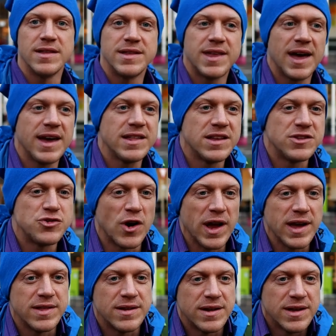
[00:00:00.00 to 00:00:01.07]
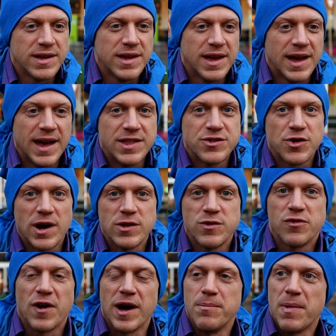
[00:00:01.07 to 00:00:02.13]
take the train and try to
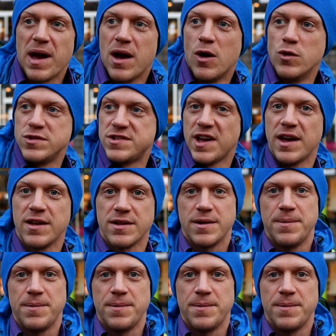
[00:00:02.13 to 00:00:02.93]
find my hotel.